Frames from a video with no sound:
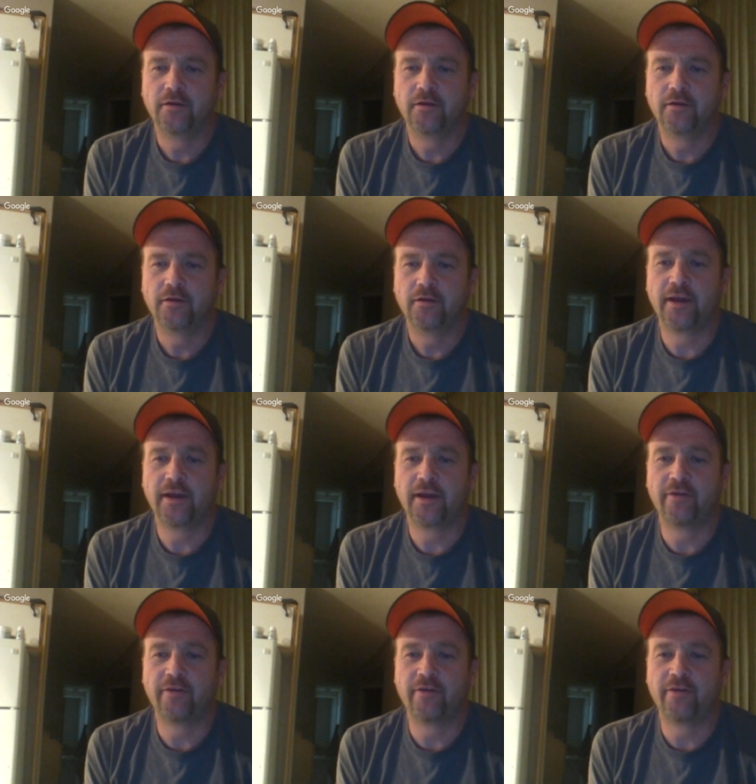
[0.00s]
Yeah, I
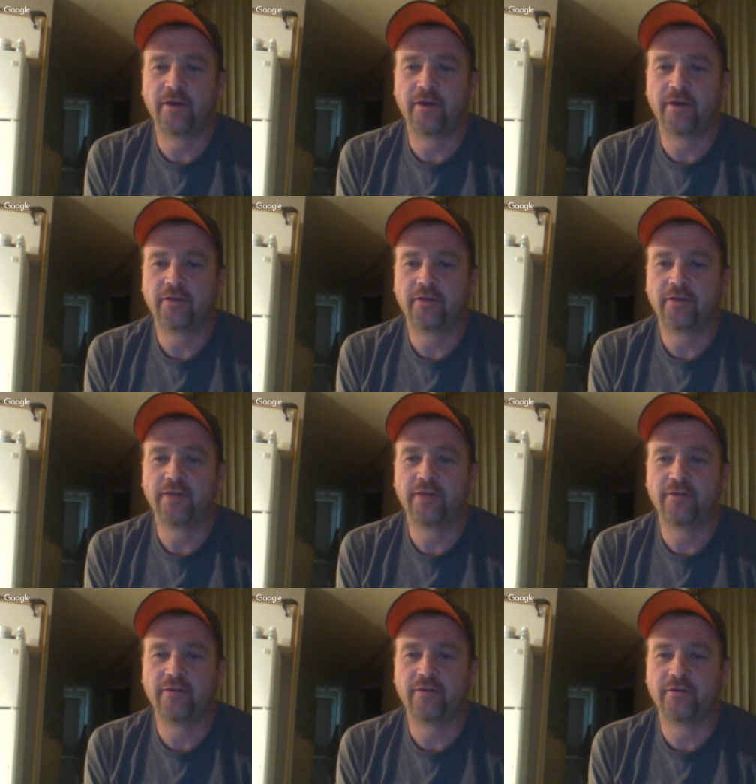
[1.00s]

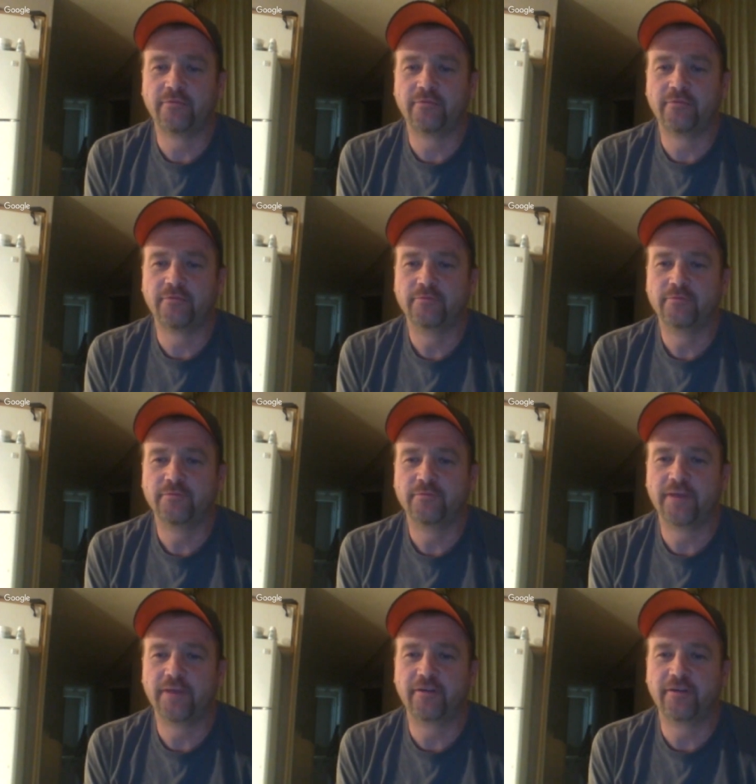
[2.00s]
never
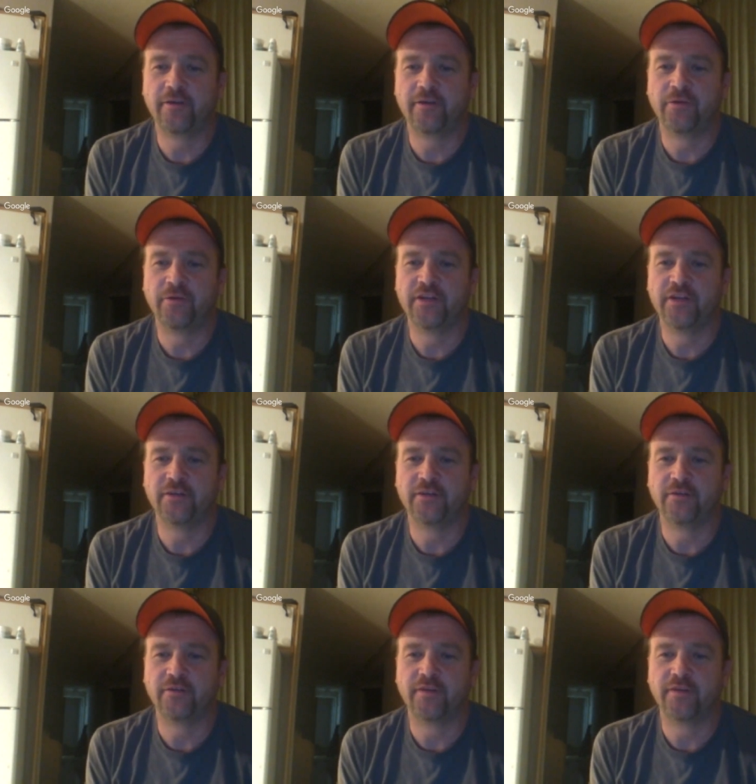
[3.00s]
factor in wind chill
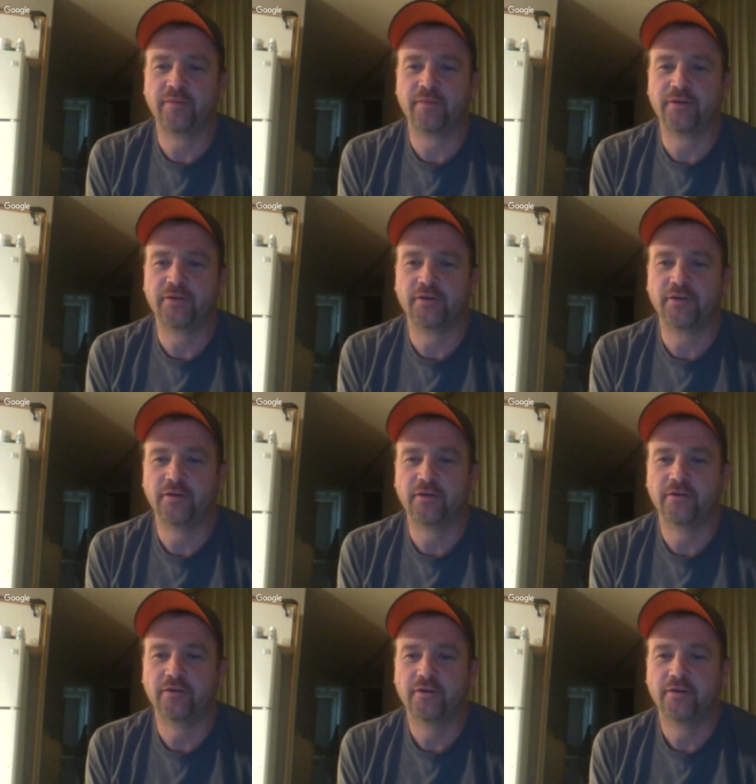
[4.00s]
with the temperature.
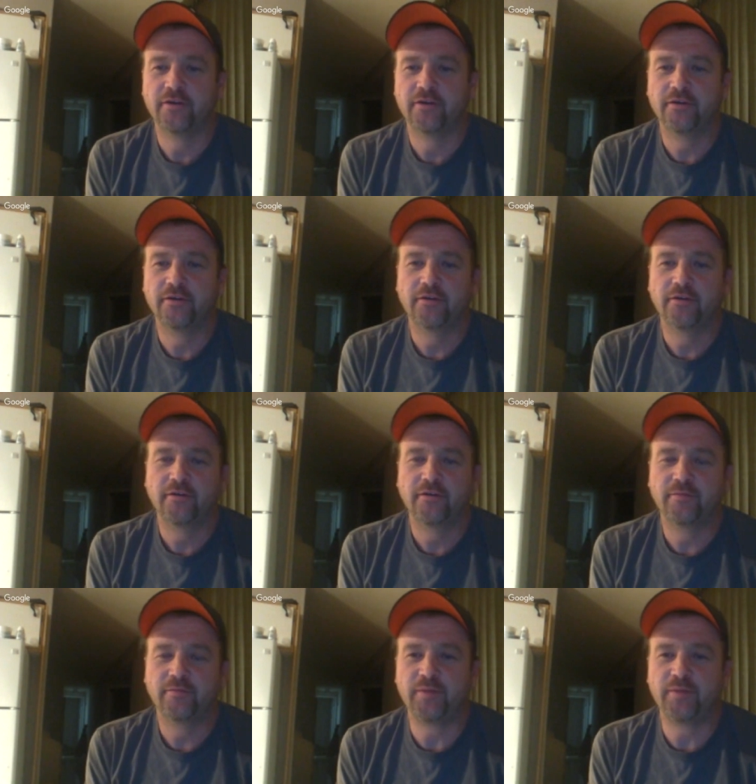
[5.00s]

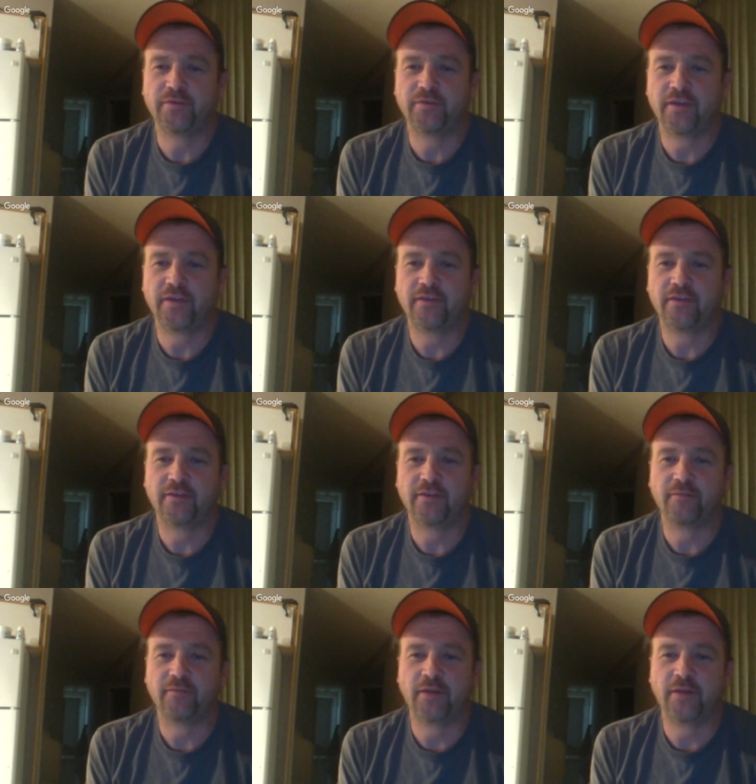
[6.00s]
People say it's
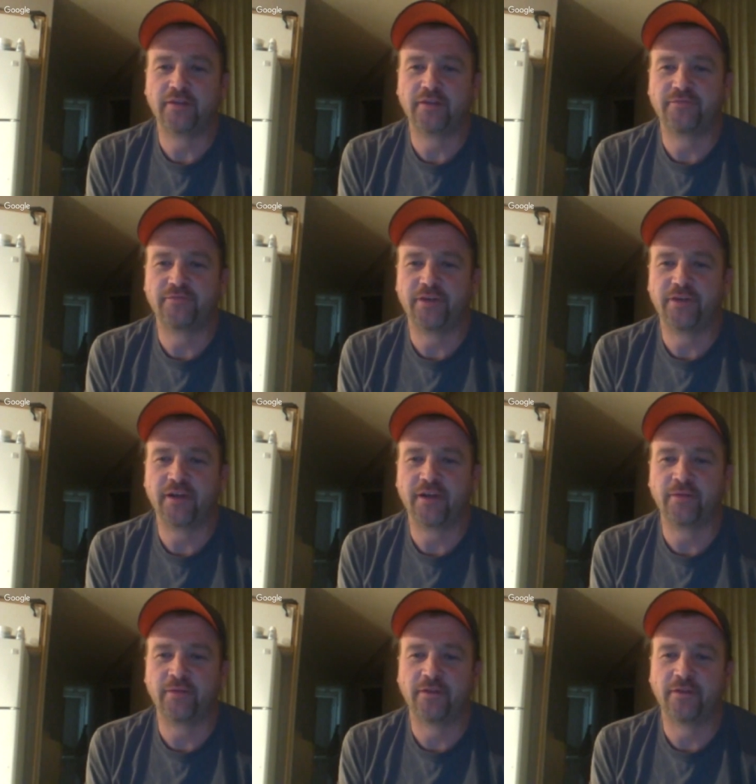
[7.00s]
like minus
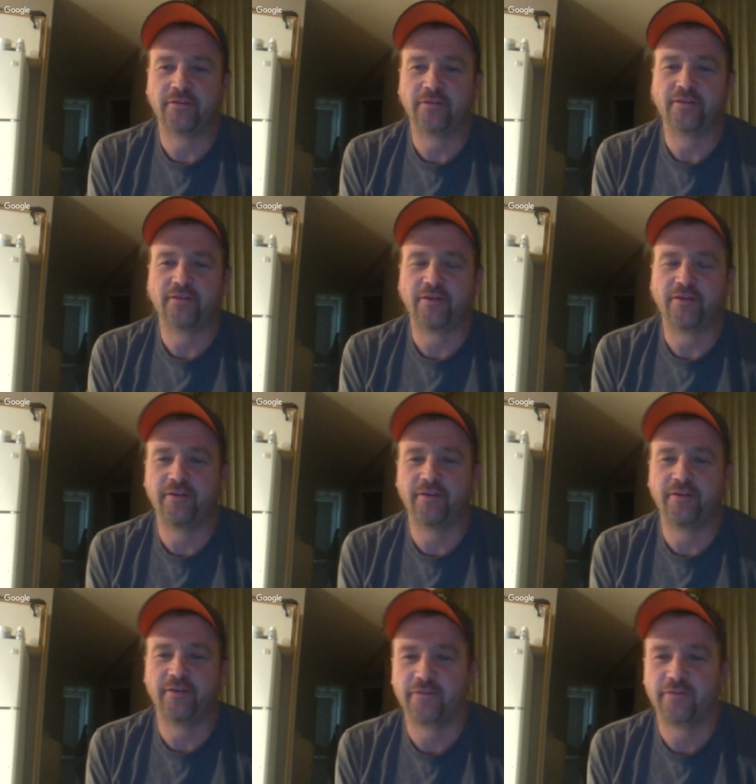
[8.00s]
49. Well, it's not really
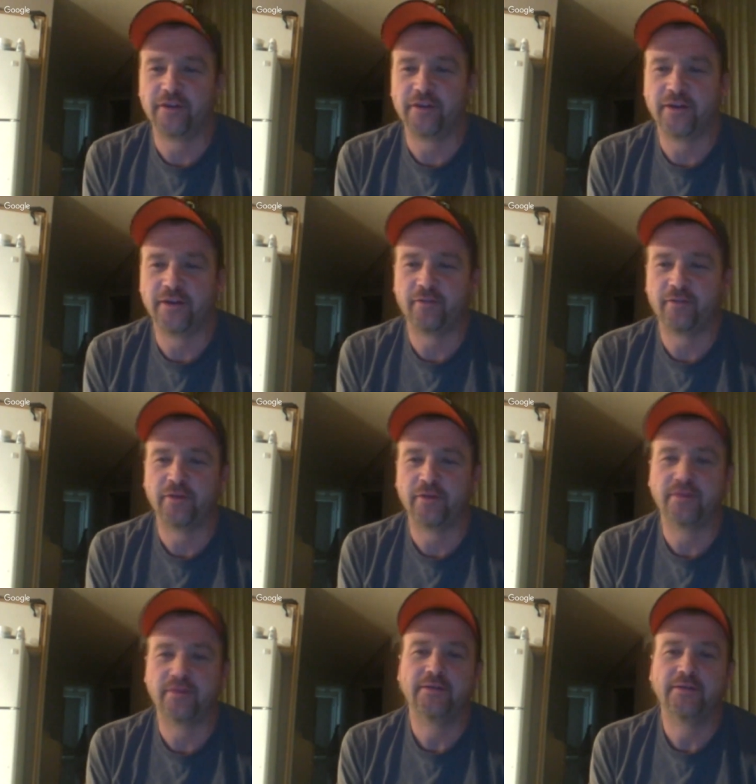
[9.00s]
49. But
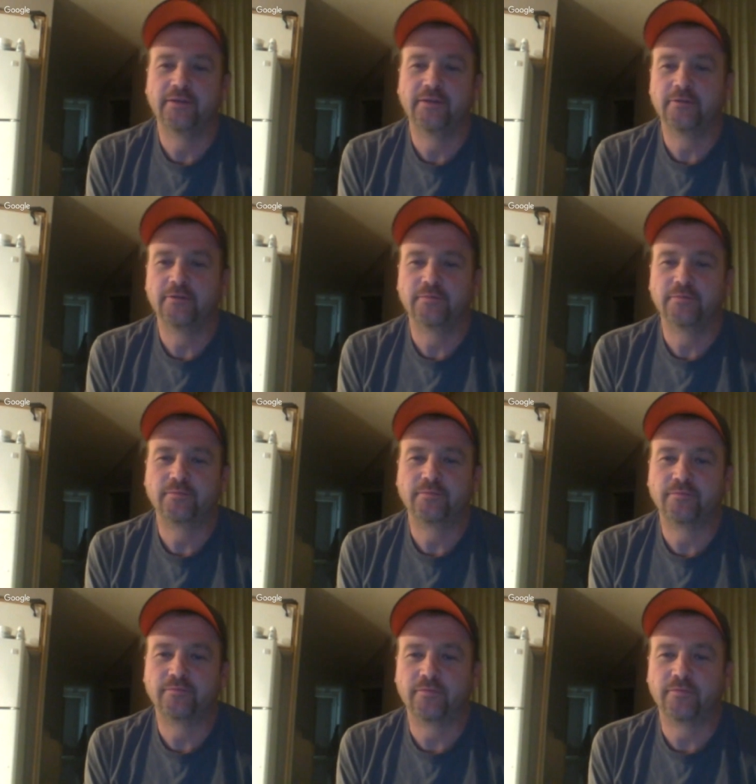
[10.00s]

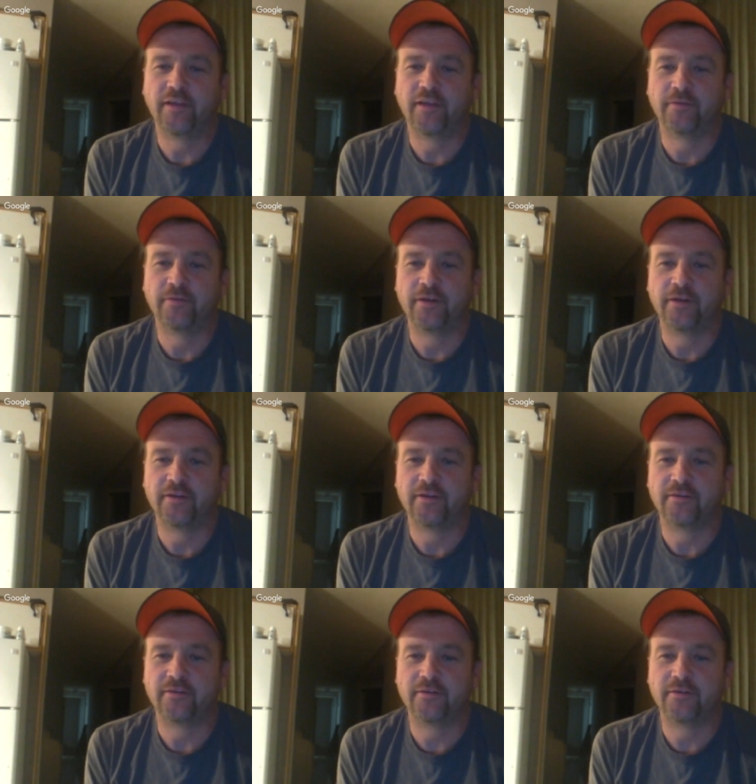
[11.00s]
yeah, the
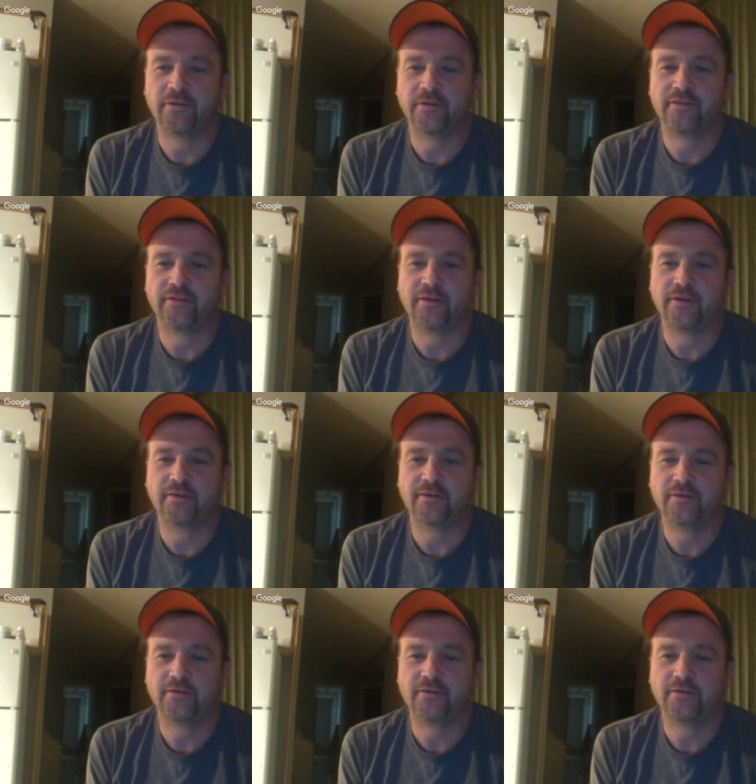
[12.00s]
wind sucks.